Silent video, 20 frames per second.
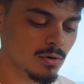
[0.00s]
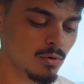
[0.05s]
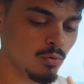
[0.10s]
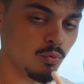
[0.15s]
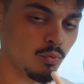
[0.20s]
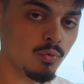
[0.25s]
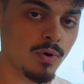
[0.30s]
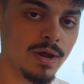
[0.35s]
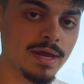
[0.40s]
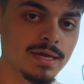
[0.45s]

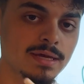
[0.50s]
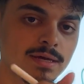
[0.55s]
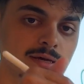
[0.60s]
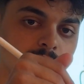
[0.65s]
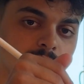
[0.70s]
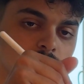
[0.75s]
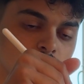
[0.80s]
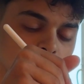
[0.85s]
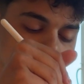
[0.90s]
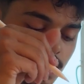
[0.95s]
right
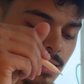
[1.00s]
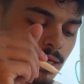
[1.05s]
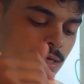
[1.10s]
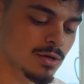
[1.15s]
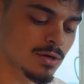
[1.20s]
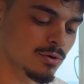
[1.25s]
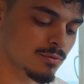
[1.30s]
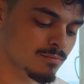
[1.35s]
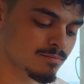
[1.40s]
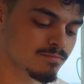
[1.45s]

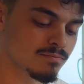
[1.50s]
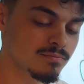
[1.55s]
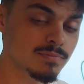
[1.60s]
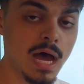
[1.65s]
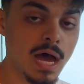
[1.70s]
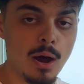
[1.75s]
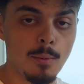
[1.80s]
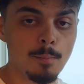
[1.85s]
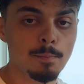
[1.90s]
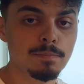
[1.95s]
here.
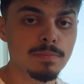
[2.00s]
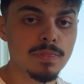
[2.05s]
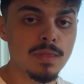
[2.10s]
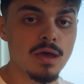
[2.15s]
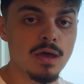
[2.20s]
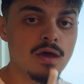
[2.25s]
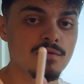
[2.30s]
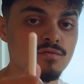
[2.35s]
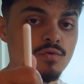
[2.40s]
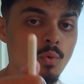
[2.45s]
Now,
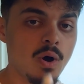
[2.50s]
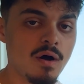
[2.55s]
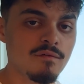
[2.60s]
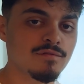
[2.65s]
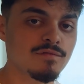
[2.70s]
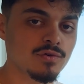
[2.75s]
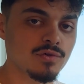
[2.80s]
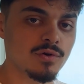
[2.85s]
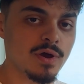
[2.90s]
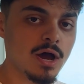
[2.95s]
if you
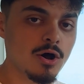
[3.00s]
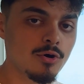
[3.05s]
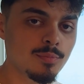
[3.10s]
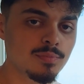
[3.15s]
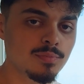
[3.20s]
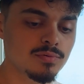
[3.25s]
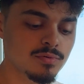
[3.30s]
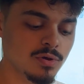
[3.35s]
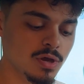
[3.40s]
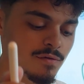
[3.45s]
want further
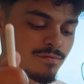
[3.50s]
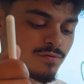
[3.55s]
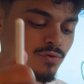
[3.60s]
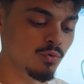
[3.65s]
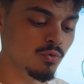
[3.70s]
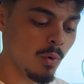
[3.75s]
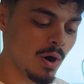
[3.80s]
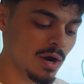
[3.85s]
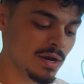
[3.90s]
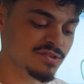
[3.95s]
help, if
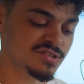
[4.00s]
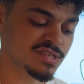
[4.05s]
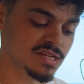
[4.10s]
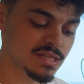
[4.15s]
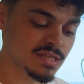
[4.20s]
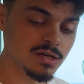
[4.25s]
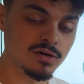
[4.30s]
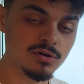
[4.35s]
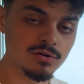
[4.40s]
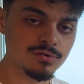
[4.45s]
you want to see
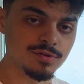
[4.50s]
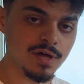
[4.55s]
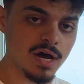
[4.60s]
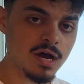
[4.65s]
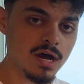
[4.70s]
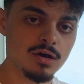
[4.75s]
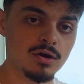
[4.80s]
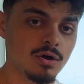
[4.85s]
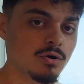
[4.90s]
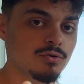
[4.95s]
the Google
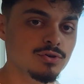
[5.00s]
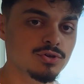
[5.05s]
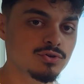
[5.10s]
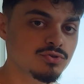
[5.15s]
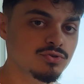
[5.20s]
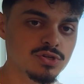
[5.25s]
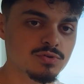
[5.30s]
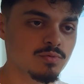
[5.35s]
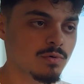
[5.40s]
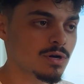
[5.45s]
Doc, or
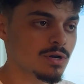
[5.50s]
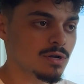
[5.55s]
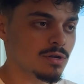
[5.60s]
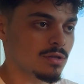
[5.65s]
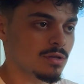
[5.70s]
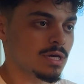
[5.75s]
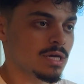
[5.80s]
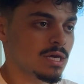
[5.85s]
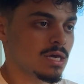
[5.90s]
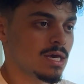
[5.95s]
you just
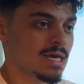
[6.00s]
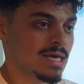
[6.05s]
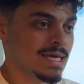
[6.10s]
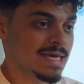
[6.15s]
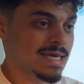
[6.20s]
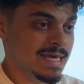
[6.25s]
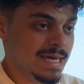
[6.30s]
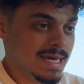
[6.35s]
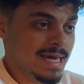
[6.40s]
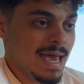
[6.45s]
want to
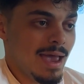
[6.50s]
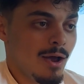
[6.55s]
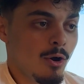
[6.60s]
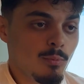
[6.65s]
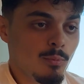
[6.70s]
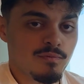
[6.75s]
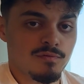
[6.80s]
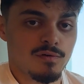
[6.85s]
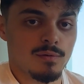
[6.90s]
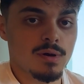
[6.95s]
get
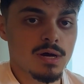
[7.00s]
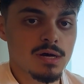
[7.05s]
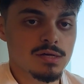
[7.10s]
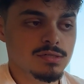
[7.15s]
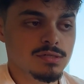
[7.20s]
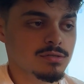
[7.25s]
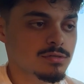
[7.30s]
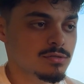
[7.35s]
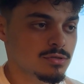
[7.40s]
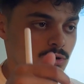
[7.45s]
help from
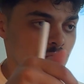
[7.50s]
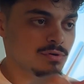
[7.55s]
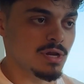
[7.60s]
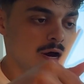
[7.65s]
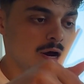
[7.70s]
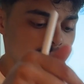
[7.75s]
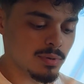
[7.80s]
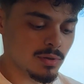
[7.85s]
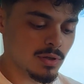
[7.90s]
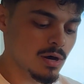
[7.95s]
us, go
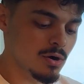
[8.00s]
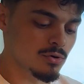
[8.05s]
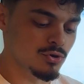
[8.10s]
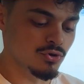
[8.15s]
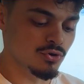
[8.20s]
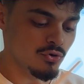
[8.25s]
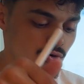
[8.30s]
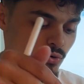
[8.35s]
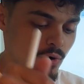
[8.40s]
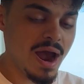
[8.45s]
down below.
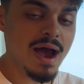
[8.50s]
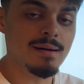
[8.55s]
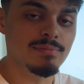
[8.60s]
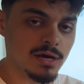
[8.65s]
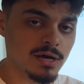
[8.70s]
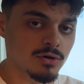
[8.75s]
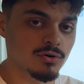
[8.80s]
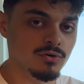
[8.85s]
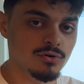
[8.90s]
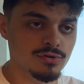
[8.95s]
You can grab
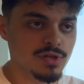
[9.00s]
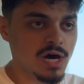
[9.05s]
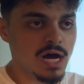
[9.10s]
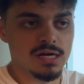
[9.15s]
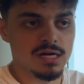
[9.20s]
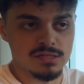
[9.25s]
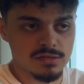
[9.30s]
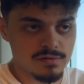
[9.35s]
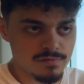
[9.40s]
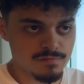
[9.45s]
that Google
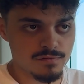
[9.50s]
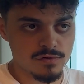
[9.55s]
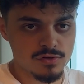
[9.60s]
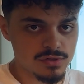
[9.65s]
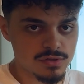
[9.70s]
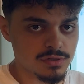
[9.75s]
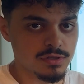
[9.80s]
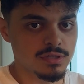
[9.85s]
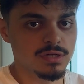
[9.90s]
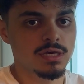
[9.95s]
Doc. It's the
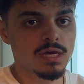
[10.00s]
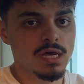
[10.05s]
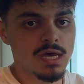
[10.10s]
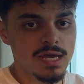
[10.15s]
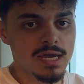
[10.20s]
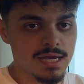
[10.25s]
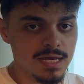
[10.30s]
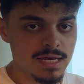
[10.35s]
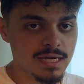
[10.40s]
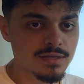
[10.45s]
first link
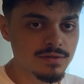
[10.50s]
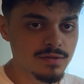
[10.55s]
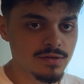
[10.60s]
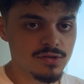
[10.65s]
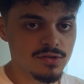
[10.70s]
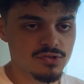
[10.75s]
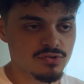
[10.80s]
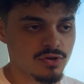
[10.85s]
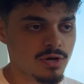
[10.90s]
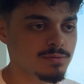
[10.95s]
in the
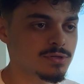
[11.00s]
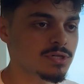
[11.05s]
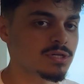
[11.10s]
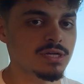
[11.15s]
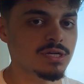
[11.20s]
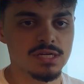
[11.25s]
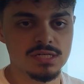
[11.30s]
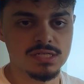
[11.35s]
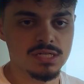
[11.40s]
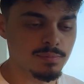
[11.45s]

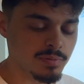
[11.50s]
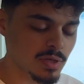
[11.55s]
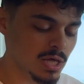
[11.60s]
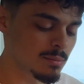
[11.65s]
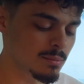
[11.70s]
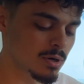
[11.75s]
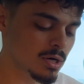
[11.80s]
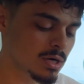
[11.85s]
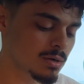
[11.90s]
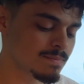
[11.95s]
description. It's the
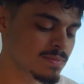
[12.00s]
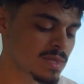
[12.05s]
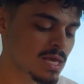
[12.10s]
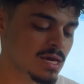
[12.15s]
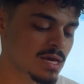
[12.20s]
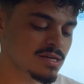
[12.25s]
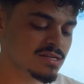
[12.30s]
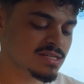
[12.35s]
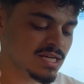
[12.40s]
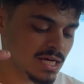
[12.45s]
playbook.
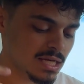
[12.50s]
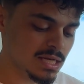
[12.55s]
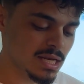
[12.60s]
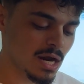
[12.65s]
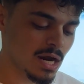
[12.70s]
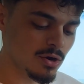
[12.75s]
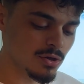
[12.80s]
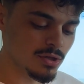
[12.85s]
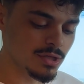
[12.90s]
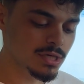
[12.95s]

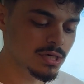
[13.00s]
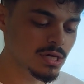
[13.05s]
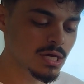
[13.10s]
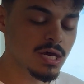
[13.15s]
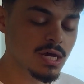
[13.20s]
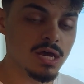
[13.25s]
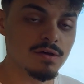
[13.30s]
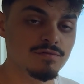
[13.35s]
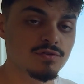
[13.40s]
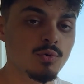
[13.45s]
Secondarily,
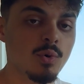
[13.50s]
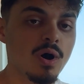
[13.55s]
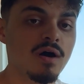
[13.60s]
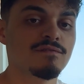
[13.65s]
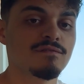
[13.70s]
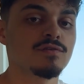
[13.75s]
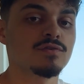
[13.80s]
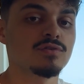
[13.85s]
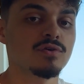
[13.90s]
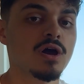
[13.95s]
if you
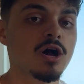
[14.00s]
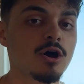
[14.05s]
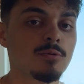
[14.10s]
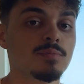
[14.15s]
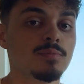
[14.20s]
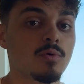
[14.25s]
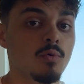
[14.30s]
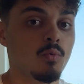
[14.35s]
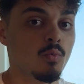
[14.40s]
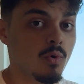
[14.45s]
want further
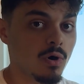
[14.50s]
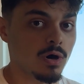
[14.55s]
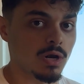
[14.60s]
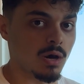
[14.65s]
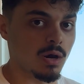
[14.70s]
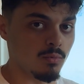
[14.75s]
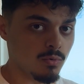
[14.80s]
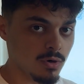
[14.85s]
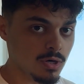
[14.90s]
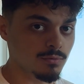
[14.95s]
help
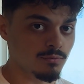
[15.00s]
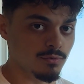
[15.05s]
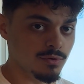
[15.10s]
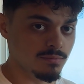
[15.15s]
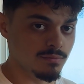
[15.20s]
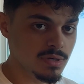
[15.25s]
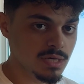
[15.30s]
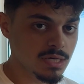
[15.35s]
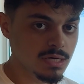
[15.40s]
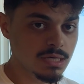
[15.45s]
one-on-one with
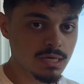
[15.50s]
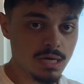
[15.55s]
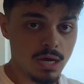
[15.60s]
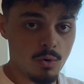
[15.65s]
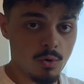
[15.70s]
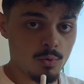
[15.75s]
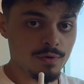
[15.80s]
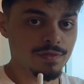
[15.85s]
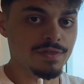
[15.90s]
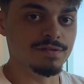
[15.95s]
me,
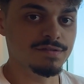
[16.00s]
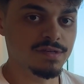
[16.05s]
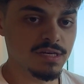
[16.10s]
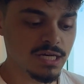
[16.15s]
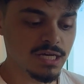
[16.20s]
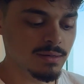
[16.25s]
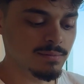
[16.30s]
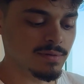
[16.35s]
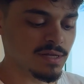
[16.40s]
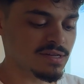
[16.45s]
with the
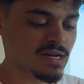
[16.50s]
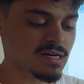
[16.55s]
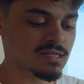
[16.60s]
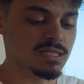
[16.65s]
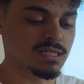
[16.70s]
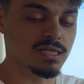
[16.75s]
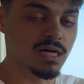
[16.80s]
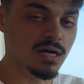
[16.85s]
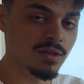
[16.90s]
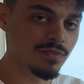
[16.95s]
team that's
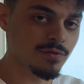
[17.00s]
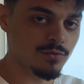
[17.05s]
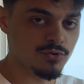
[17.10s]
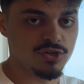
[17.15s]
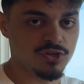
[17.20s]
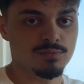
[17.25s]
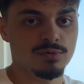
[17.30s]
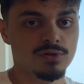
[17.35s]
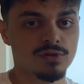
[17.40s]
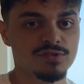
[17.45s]
actually done
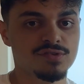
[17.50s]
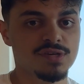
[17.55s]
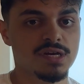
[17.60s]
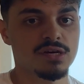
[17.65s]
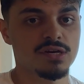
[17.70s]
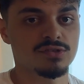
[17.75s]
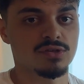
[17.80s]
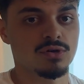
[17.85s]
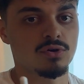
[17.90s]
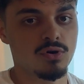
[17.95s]
13 million
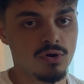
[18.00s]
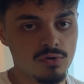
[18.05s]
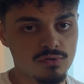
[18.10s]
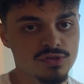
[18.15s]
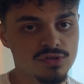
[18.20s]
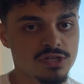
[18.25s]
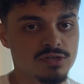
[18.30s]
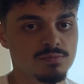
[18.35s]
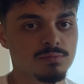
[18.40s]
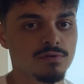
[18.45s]
sales and
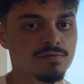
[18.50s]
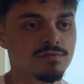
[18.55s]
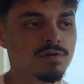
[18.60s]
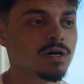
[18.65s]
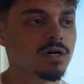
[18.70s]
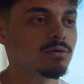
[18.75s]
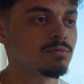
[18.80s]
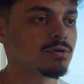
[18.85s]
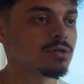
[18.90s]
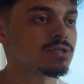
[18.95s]
grown 6 million
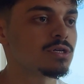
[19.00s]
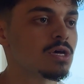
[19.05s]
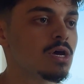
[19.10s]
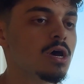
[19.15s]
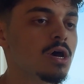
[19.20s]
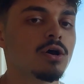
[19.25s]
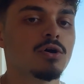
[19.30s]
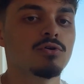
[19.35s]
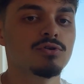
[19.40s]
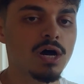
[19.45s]
followers,
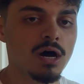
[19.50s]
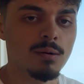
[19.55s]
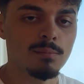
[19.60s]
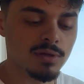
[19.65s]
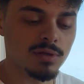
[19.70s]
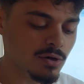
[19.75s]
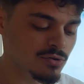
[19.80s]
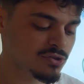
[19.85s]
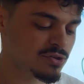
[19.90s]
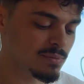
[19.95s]
go down
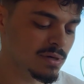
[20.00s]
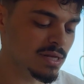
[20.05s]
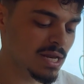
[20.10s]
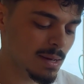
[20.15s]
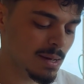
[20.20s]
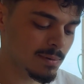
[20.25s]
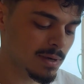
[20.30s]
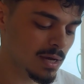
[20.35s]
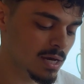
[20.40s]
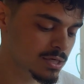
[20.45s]
below, submit an
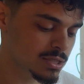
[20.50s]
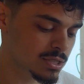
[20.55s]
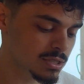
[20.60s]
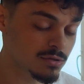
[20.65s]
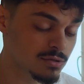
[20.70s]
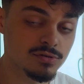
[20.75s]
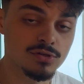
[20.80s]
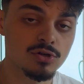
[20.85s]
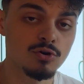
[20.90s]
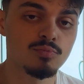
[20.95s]

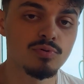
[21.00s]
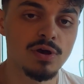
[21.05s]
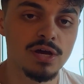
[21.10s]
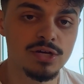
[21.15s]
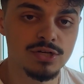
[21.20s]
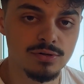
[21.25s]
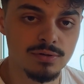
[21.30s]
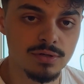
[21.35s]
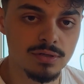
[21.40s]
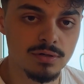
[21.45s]
application. There's no
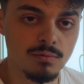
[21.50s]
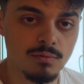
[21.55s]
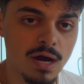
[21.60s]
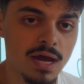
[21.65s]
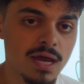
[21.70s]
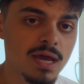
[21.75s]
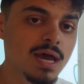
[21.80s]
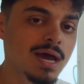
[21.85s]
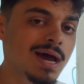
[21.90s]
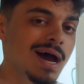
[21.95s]
pressure either
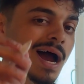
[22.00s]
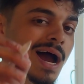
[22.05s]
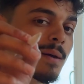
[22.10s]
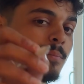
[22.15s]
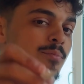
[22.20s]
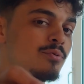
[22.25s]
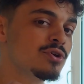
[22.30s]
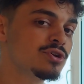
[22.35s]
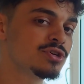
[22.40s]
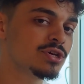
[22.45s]
way. I
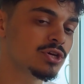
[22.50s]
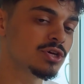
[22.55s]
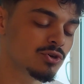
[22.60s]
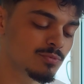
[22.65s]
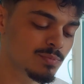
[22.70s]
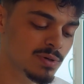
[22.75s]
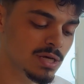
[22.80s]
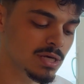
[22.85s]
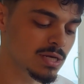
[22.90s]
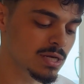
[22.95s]
appreciate you
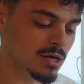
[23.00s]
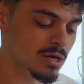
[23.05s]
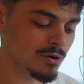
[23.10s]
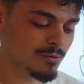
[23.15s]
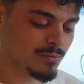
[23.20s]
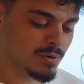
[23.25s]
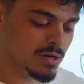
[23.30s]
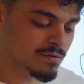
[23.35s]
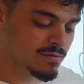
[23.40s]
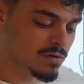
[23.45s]
being
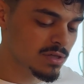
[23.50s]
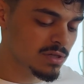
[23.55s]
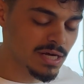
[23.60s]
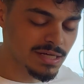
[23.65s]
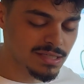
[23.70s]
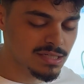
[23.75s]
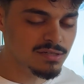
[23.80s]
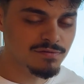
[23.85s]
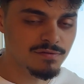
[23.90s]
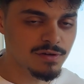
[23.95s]
here, and if you
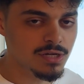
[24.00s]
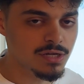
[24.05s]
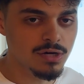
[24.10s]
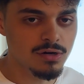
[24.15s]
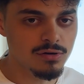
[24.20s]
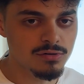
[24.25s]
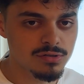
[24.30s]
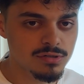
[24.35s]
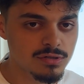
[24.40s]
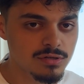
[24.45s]
like these
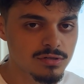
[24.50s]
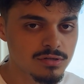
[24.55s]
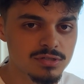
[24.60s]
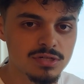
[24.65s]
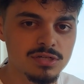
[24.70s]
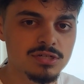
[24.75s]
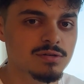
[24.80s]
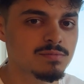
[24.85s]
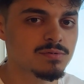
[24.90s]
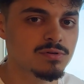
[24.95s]
videos,
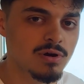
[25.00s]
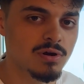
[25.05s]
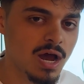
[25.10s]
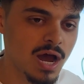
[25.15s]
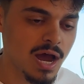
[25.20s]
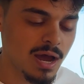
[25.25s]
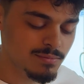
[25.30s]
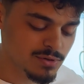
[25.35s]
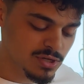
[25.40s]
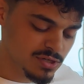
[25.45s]
just
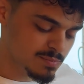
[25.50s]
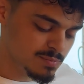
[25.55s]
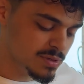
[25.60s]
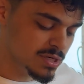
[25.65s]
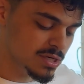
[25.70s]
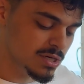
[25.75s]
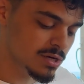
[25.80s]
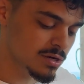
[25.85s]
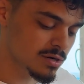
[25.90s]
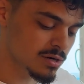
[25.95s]
subscribe, just
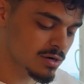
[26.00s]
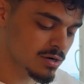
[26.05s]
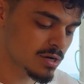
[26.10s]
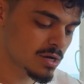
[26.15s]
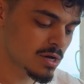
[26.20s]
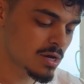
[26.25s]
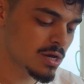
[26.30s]
be here.